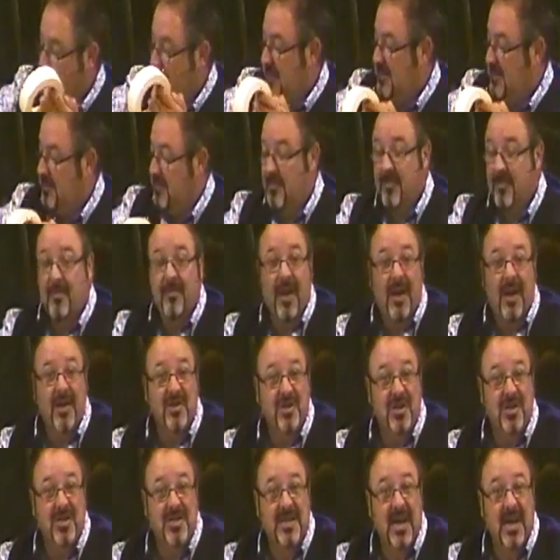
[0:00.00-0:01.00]
And
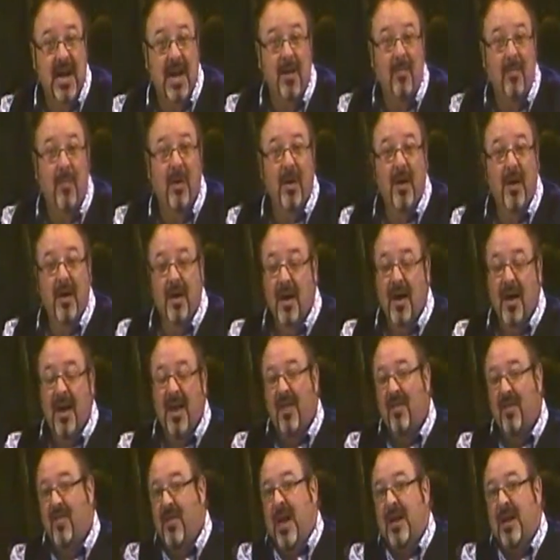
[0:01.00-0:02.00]
that's your tape.
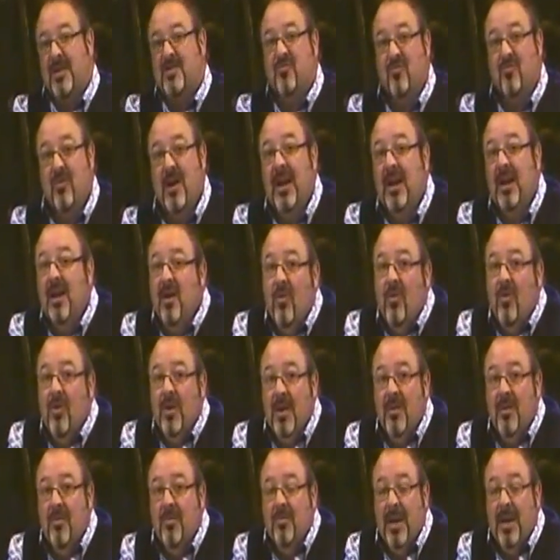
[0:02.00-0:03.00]
That's really
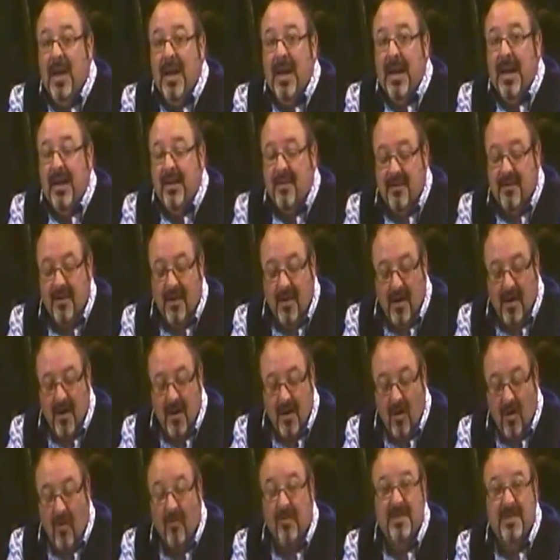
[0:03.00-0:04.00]
all you'll need.
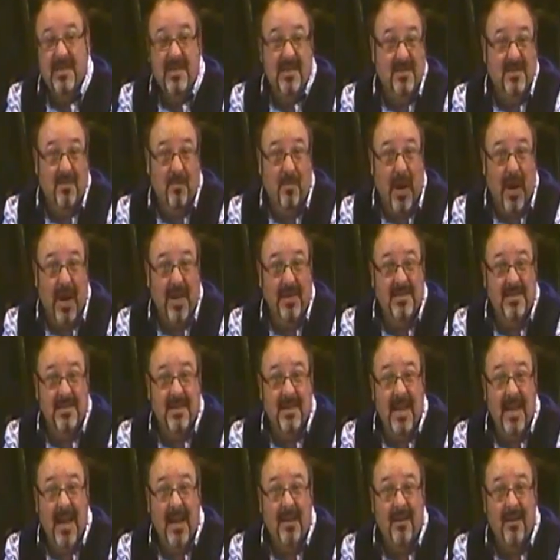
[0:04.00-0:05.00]
Uh, obviously some
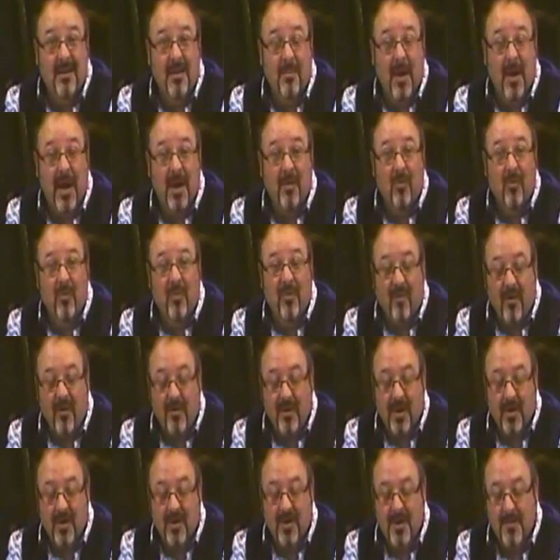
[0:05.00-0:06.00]
paints at the end of the make would be
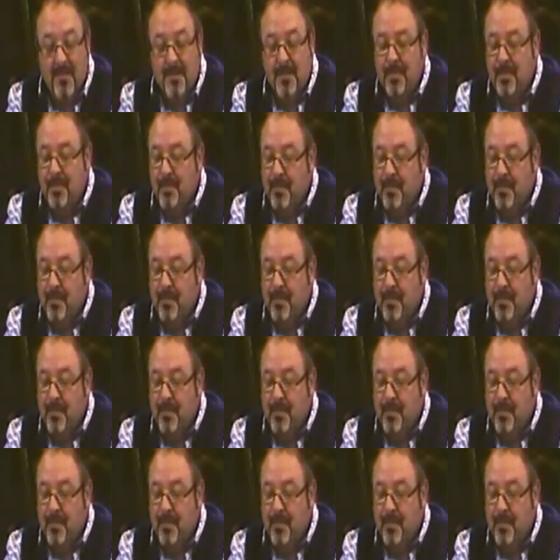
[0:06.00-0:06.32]
very good.